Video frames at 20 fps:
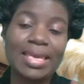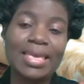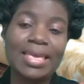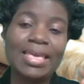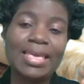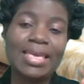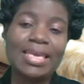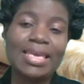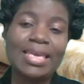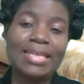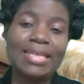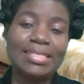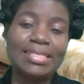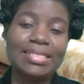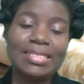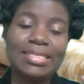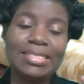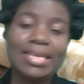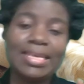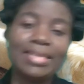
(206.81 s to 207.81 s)
Eiye.
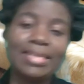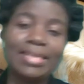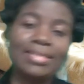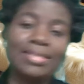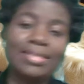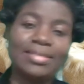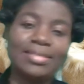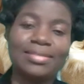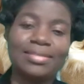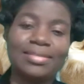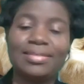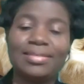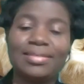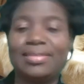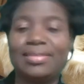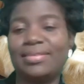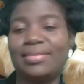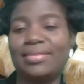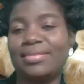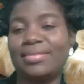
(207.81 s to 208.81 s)
It's
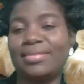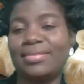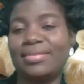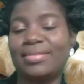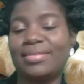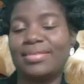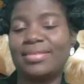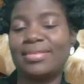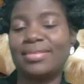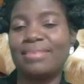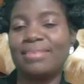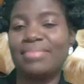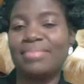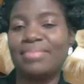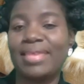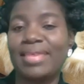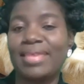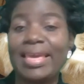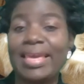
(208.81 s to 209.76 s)
the same thing.